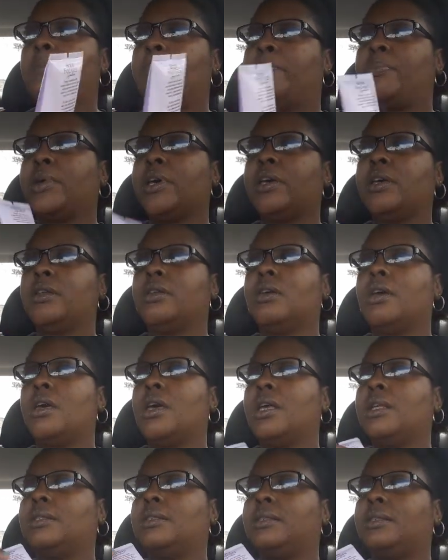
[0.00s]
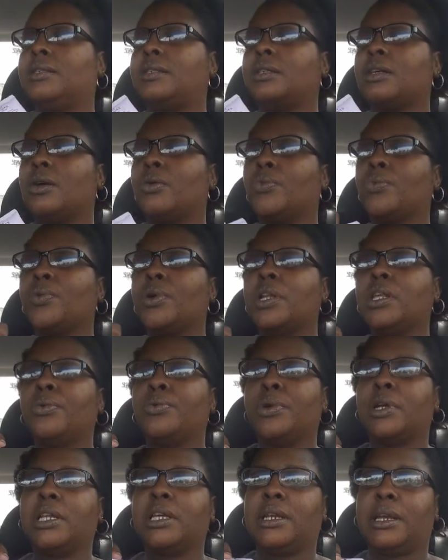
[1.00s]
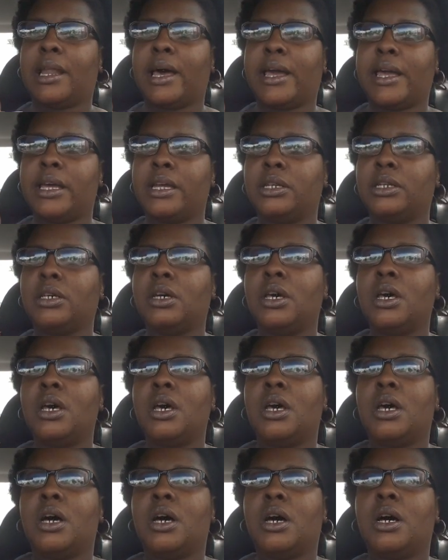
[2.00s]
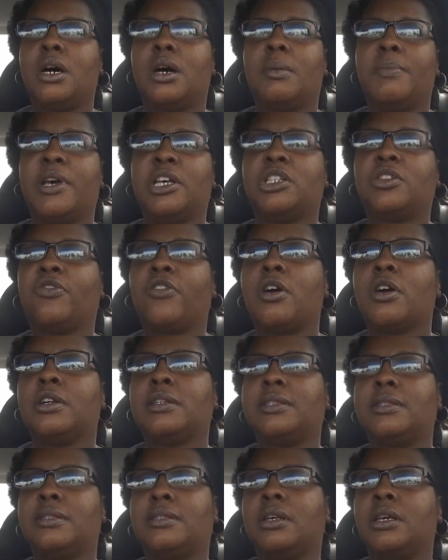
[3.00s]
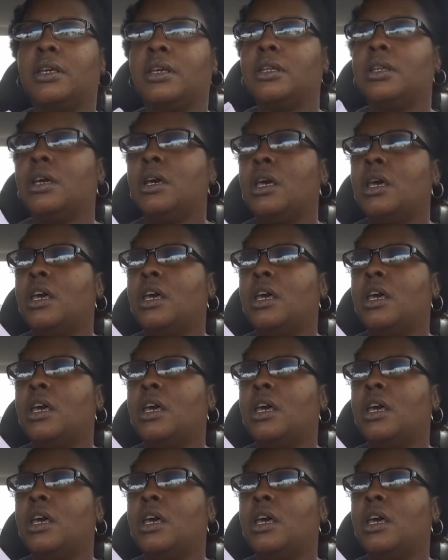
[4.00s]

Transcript: but it's really really light um as far as scent.